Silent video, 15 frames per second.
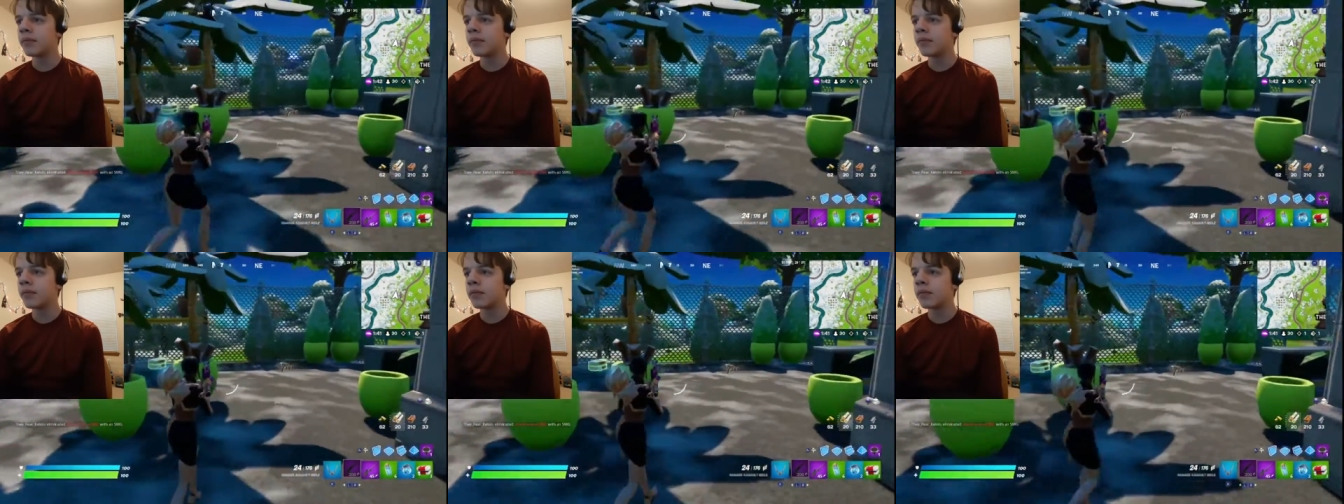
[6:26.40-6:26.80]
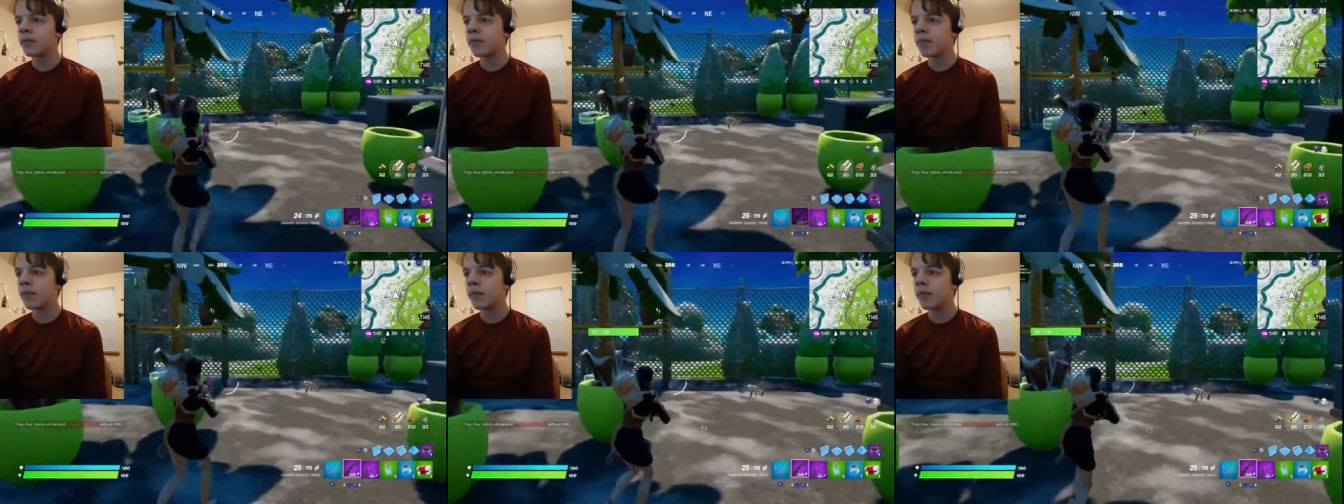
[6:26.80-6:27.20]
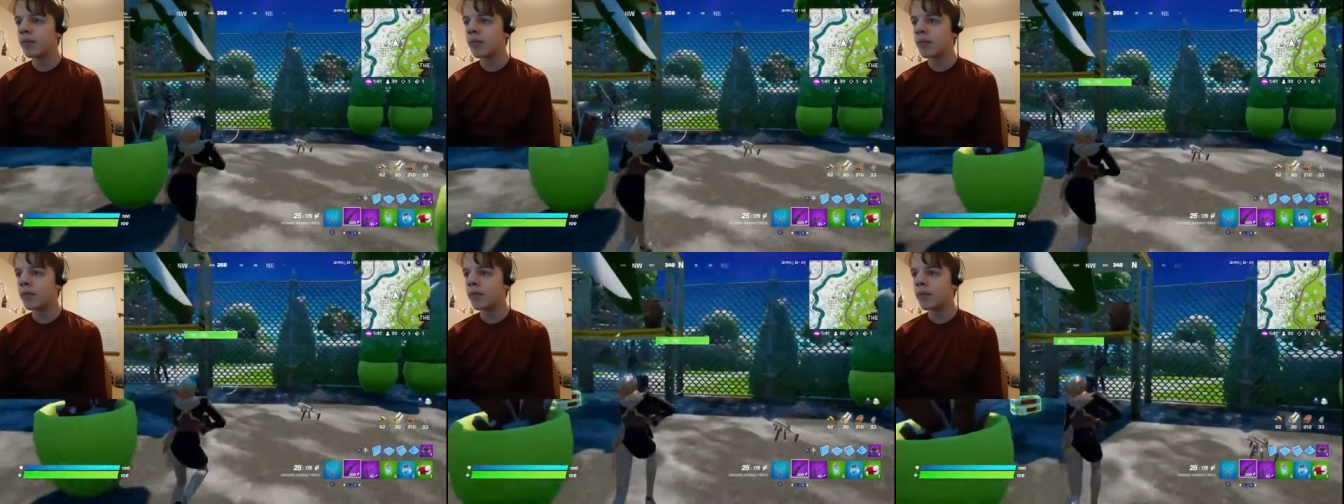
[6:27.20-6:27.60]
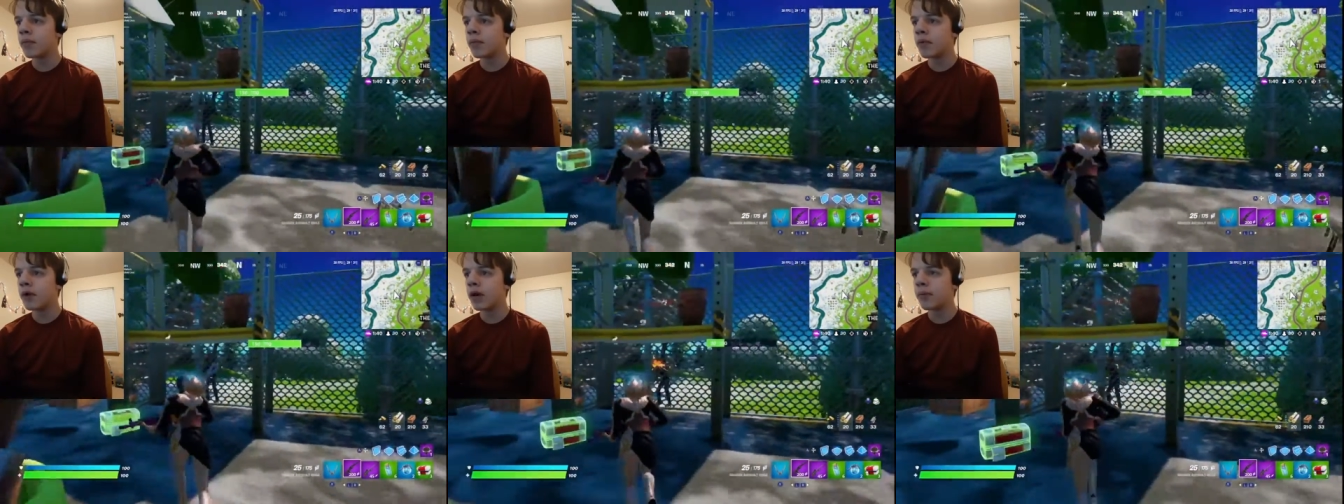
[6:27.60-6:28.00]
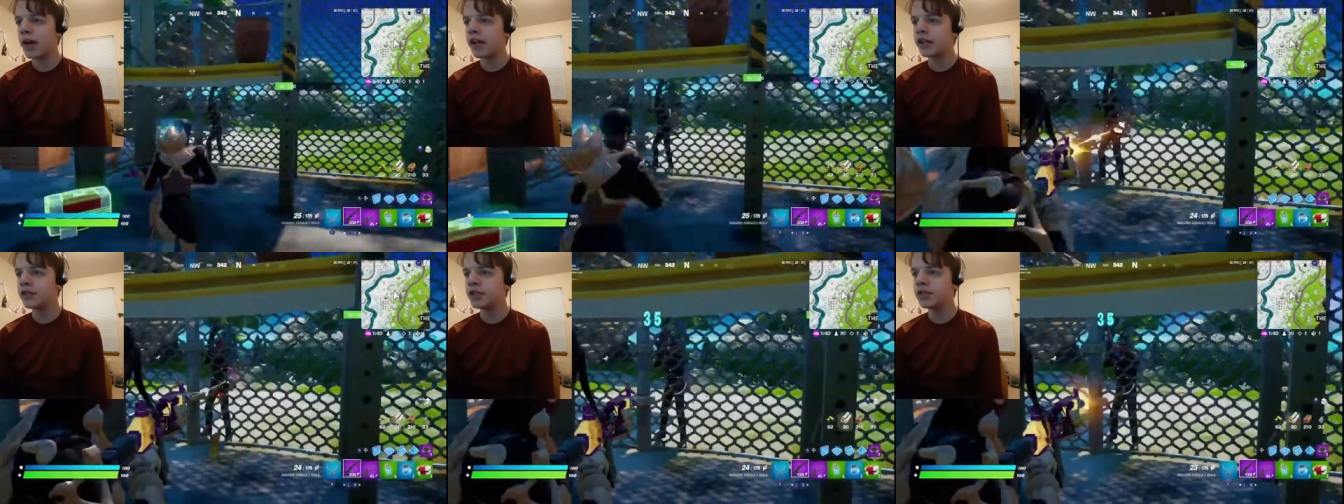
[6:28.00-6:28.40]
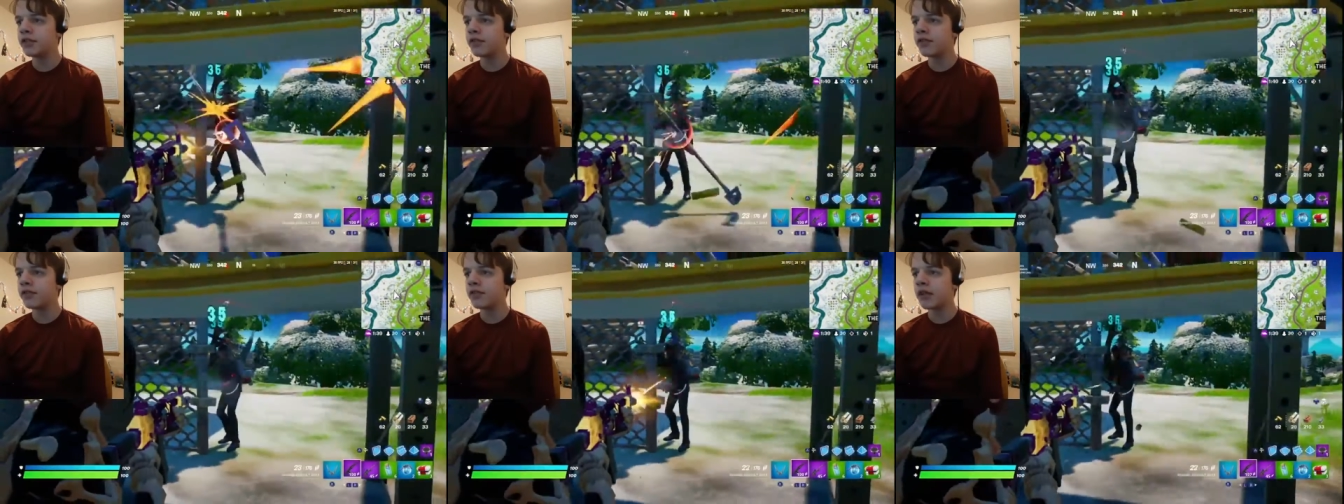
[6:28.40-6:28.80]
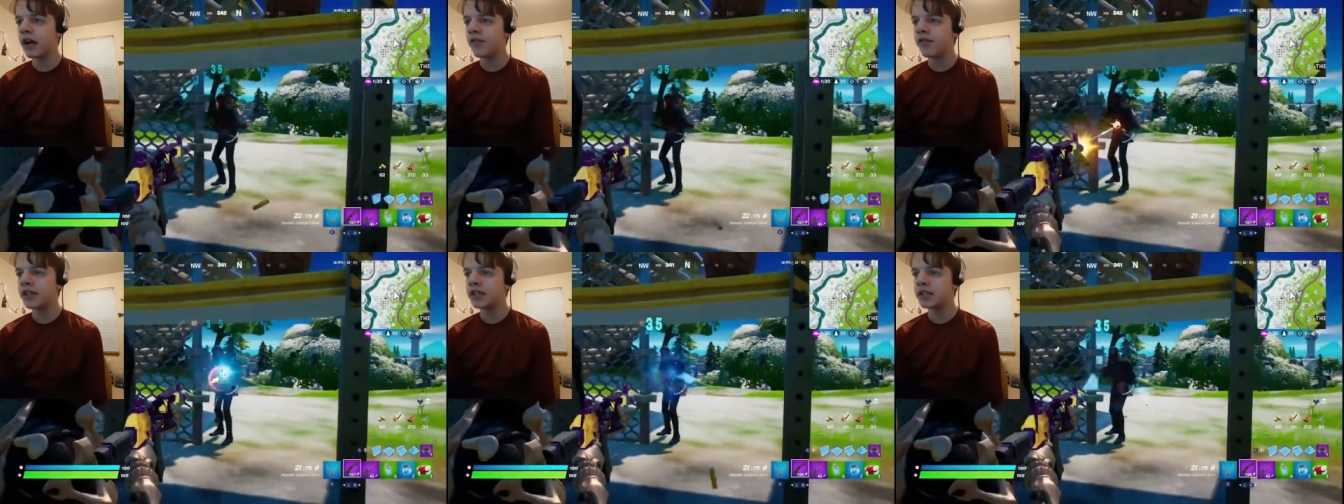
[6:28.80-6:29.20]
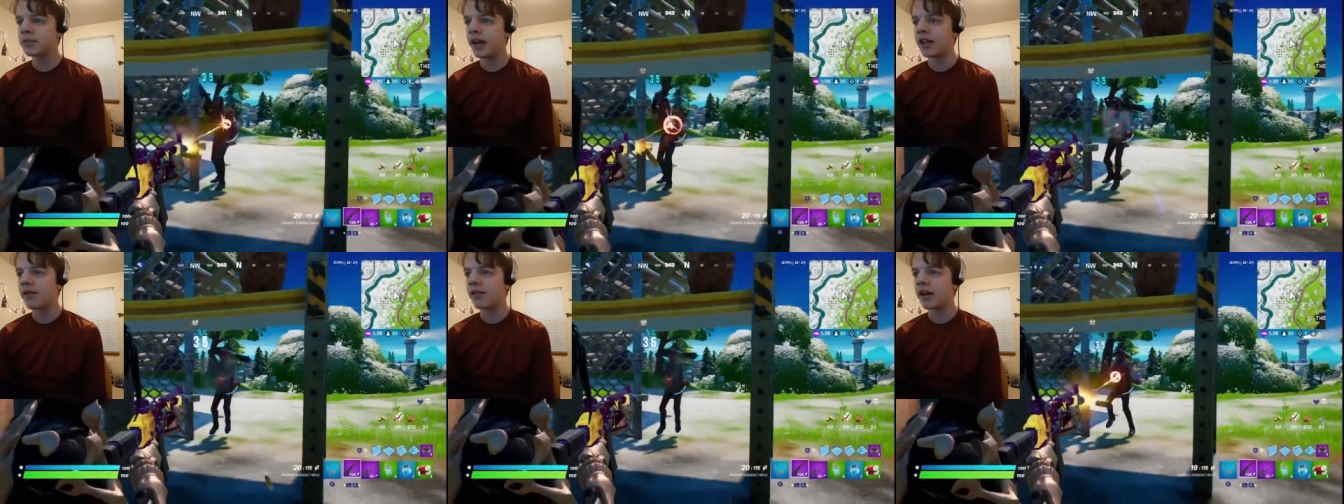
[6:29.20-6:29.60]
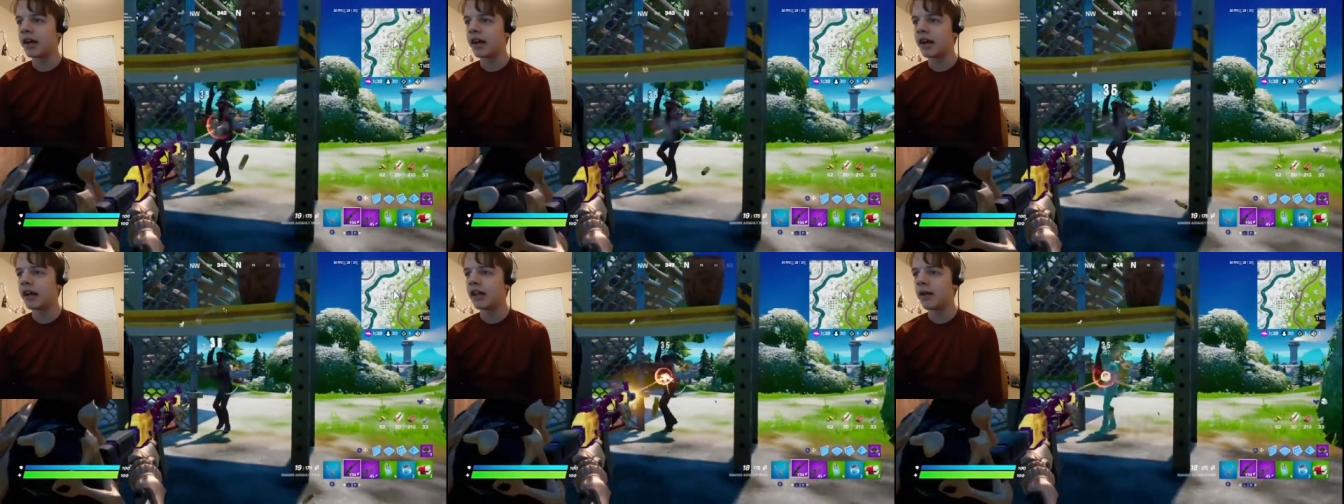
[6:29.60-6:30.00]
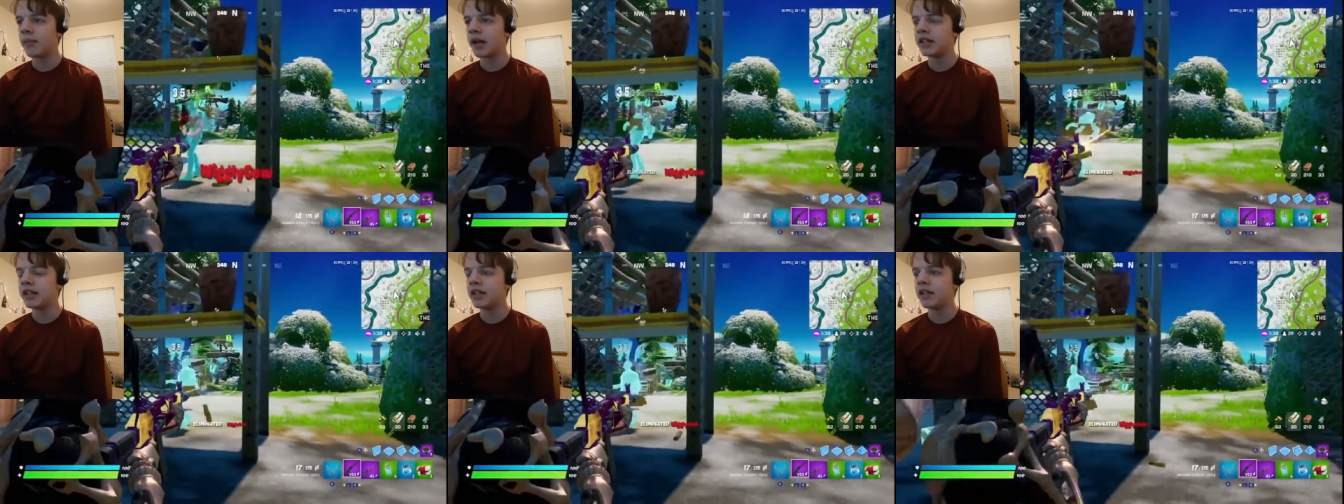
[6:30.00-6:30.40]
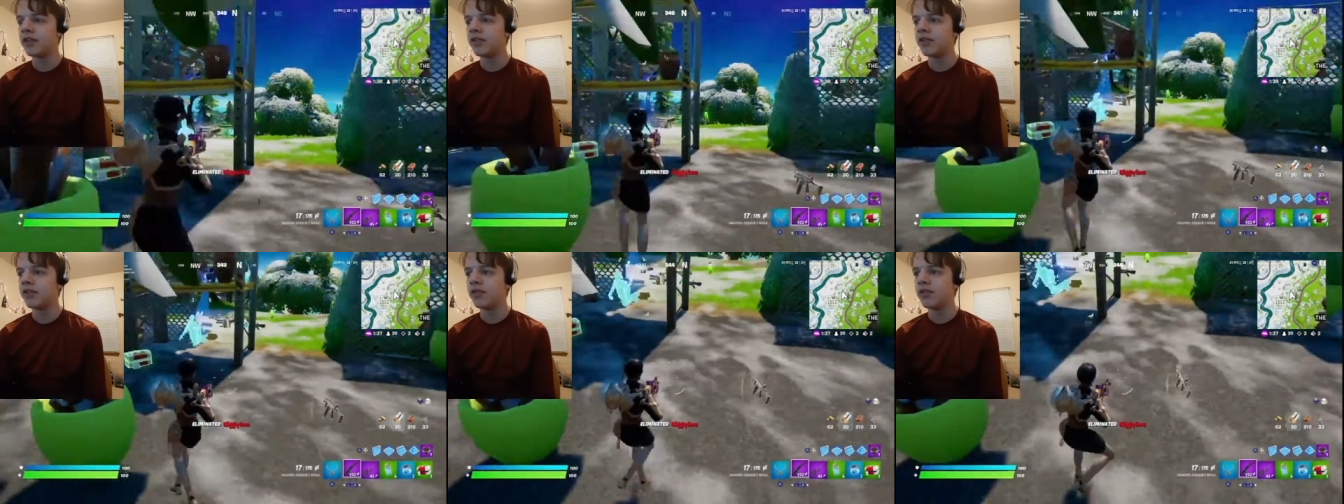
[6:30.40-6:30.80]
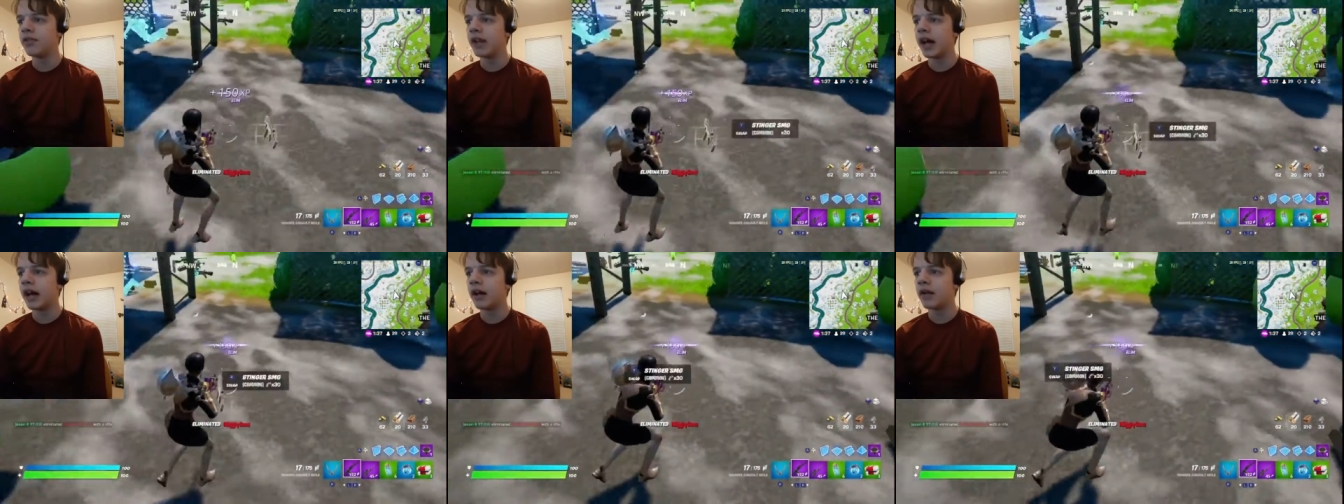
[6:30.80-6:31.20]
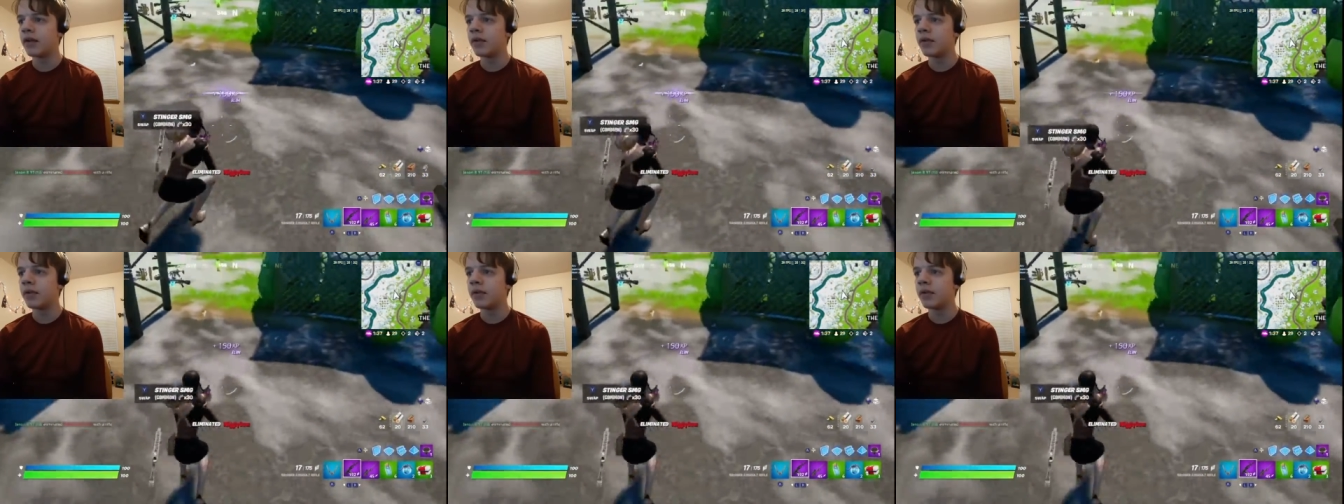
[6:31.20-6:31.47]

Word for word: Um, I can see you through that metal by the I, I didn't know if you knew that.